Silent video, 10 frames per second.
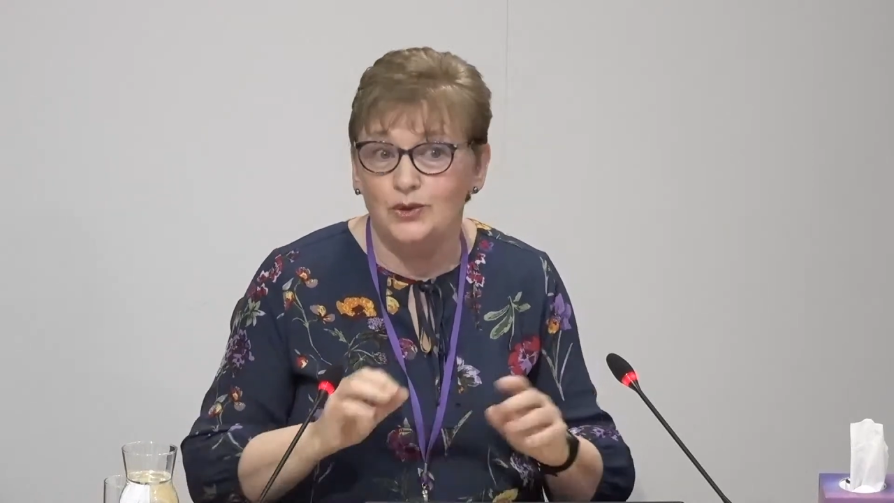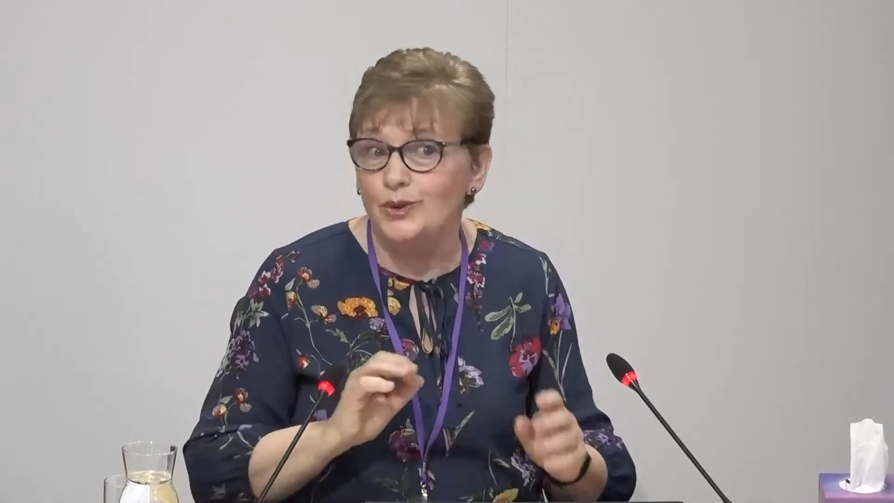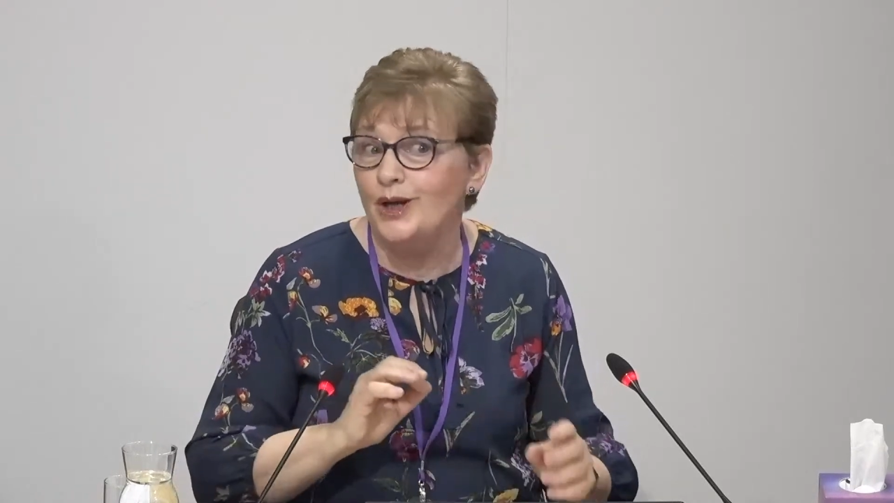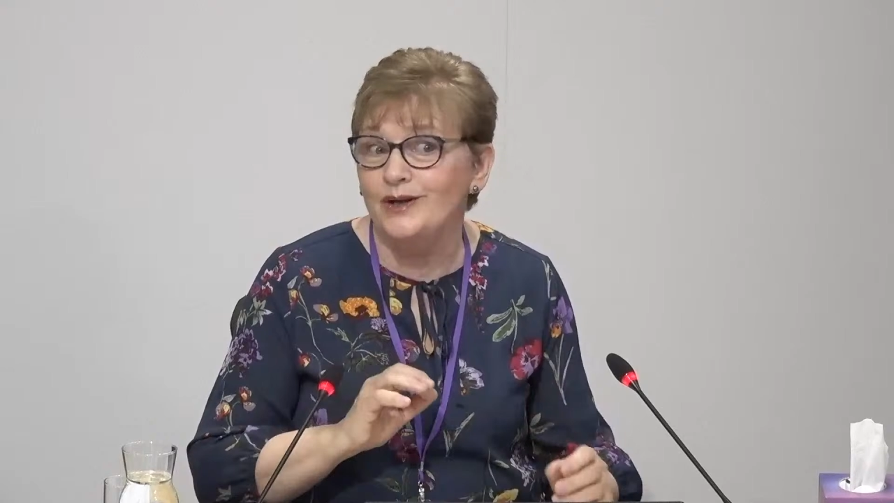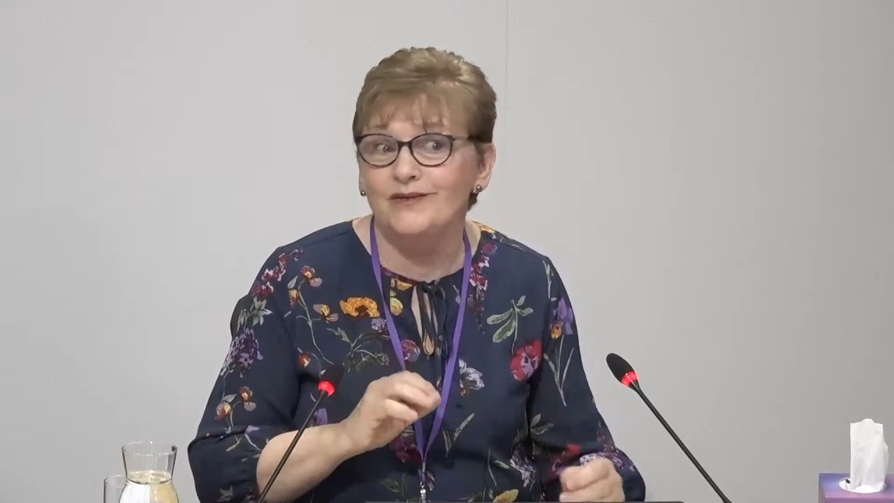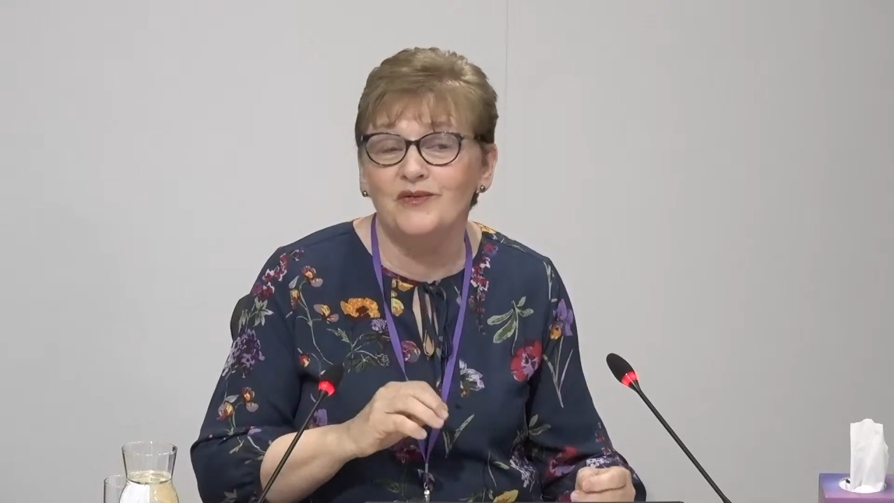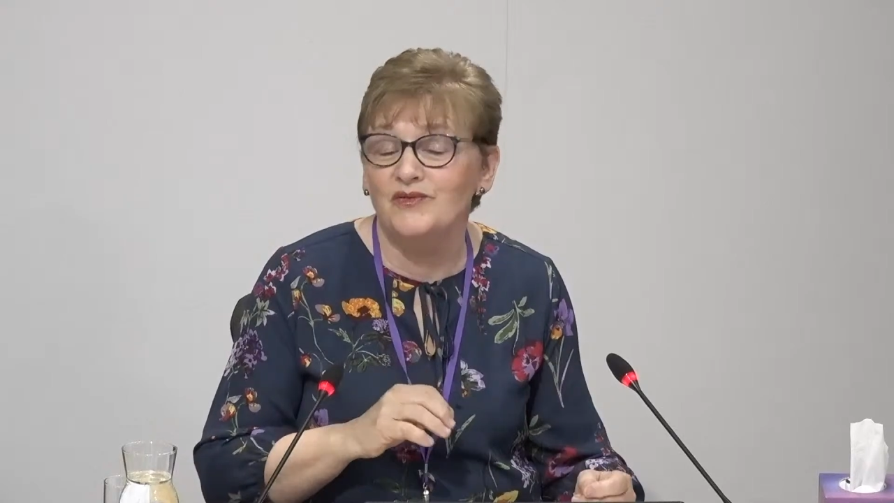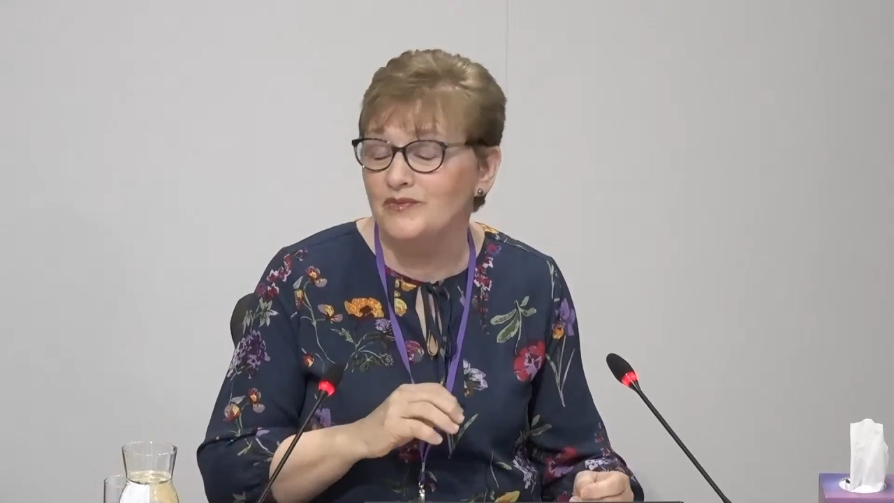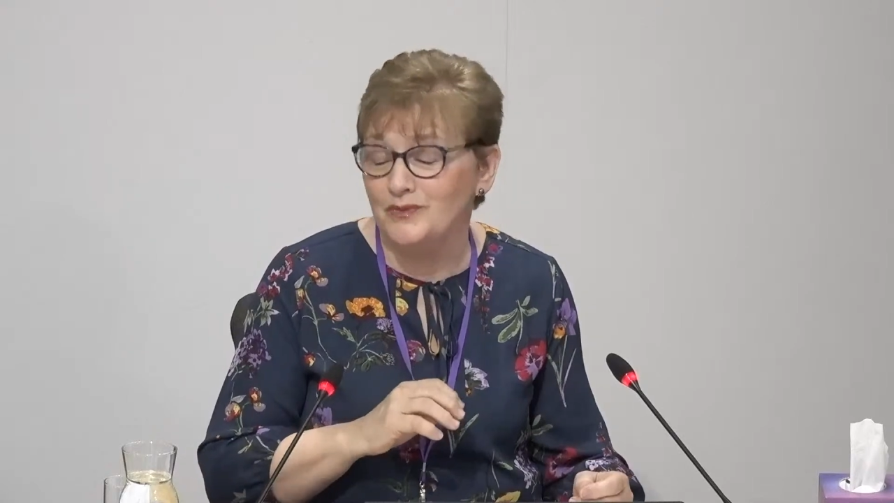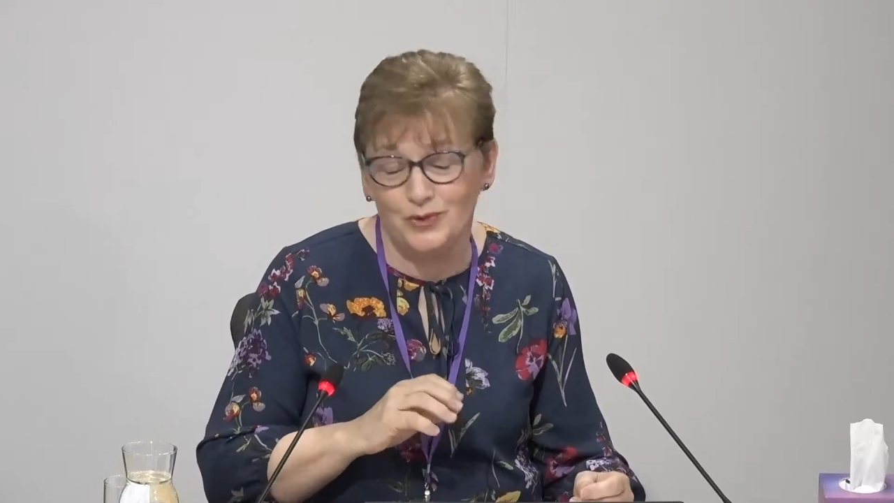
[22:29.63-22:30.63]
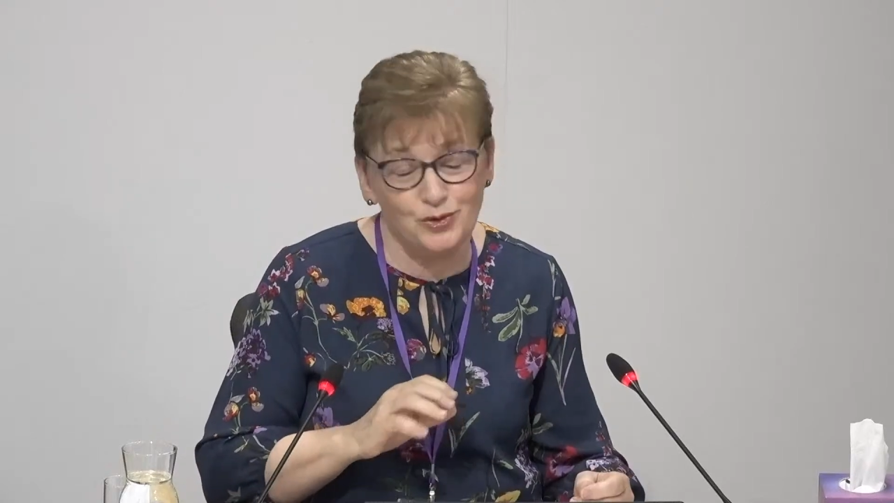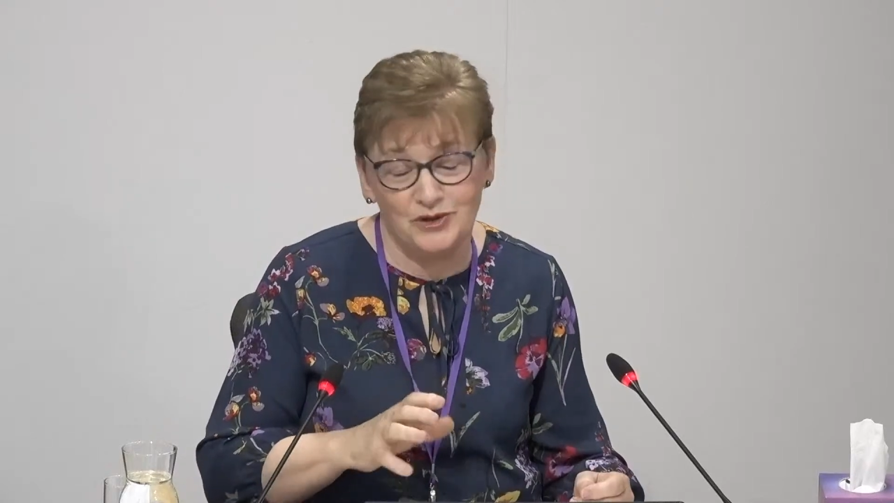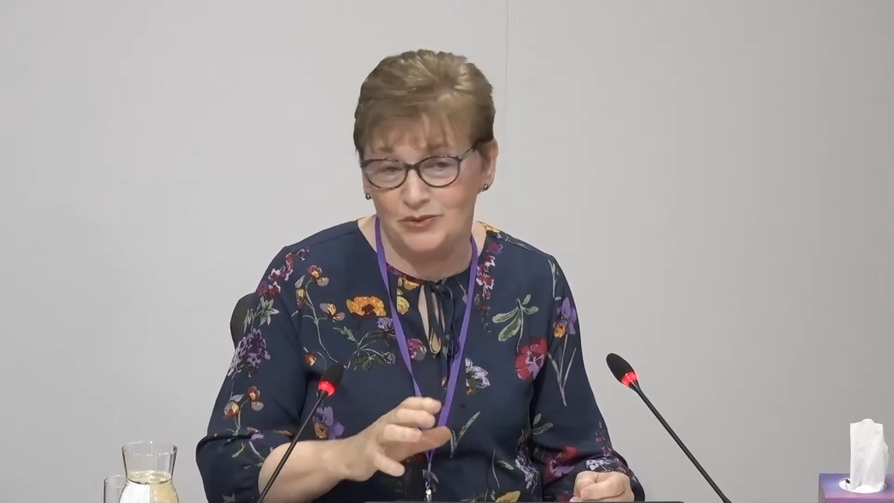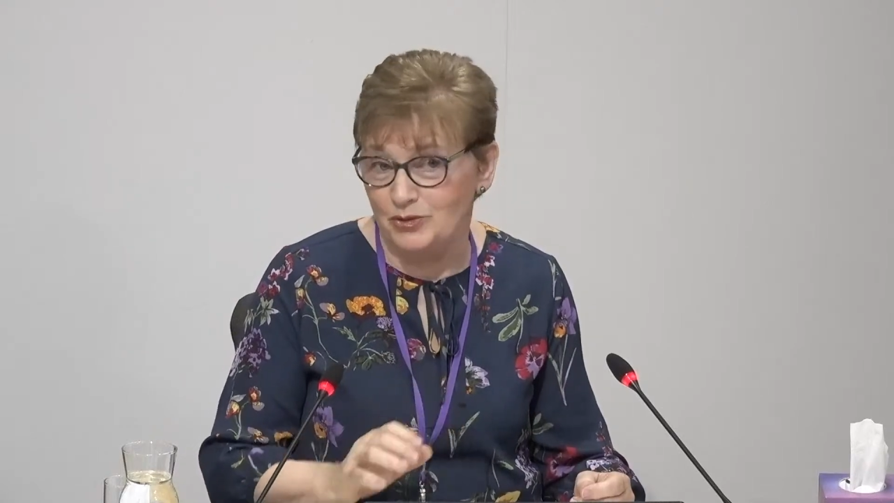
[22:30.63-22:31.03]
and nobody with